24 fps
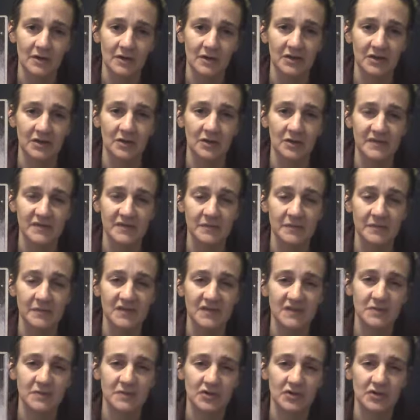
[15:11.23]
You know, something
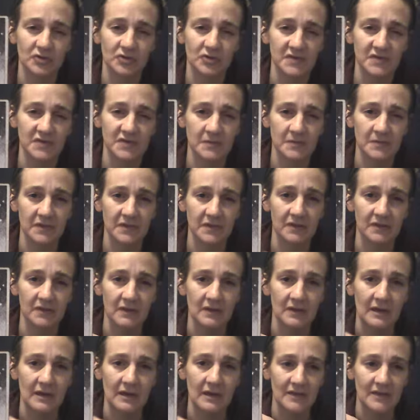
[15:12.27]
spiritual, something
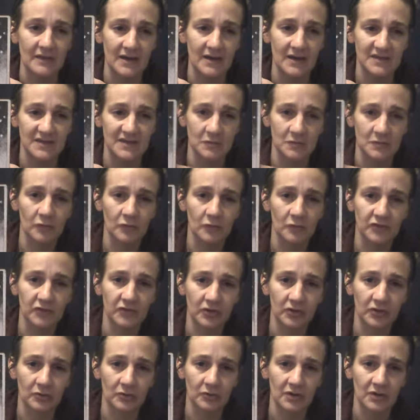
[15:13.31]
that has moved
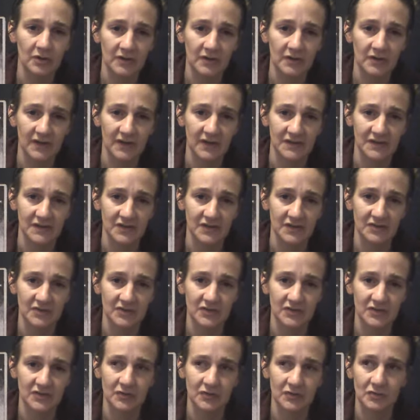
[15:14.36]
you, Cancer,
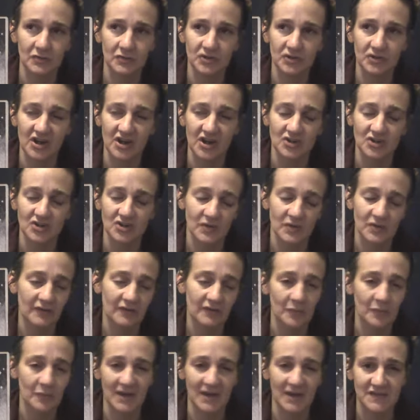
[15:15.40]
to change
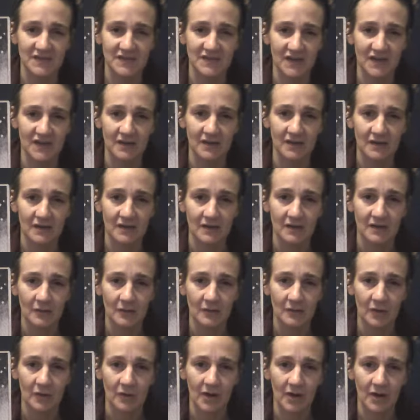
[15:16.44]
whatever mindset,
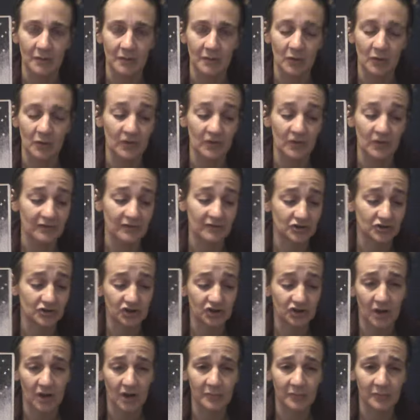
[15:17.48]
or whatever
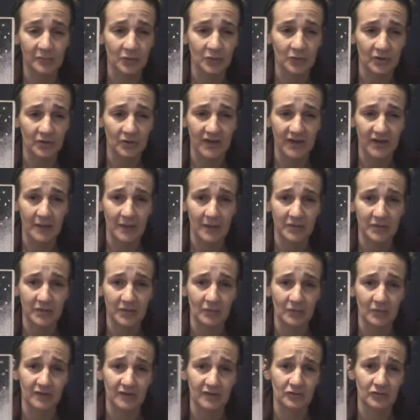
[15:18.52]
job you are unhappy in,
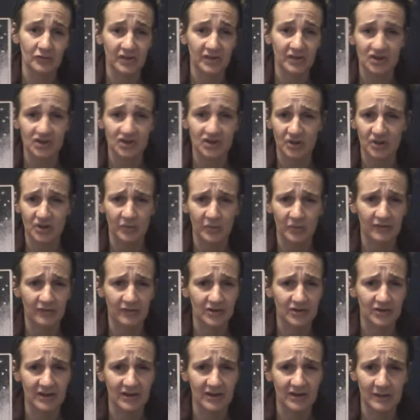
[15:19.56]
whatever relationship, whatever
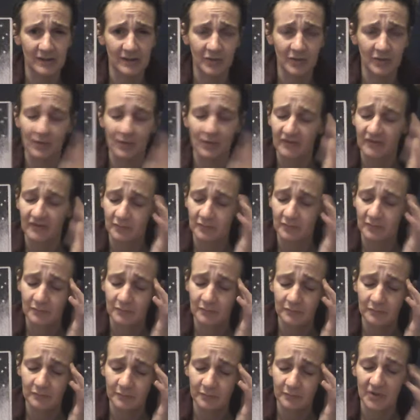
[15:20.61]
dynamic, whatever
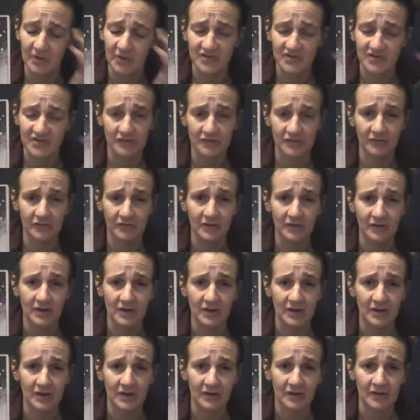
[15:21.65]
personal
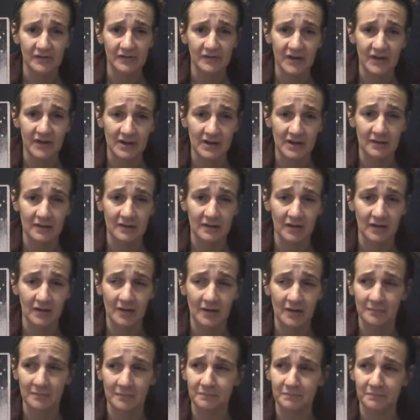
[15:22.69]
dynamic,
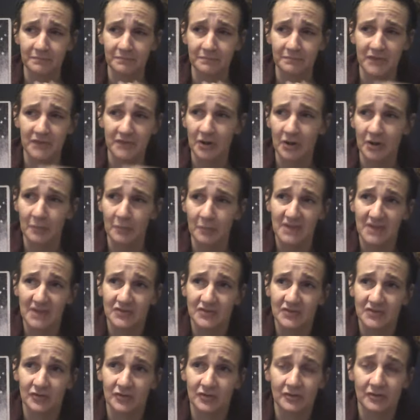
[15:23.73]

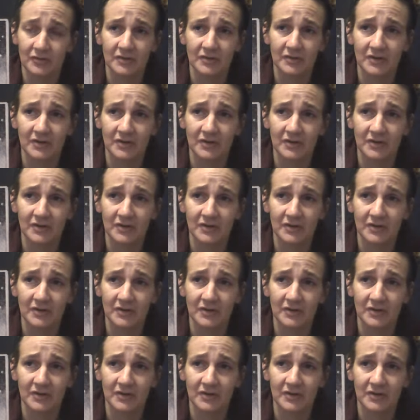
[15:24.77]
mental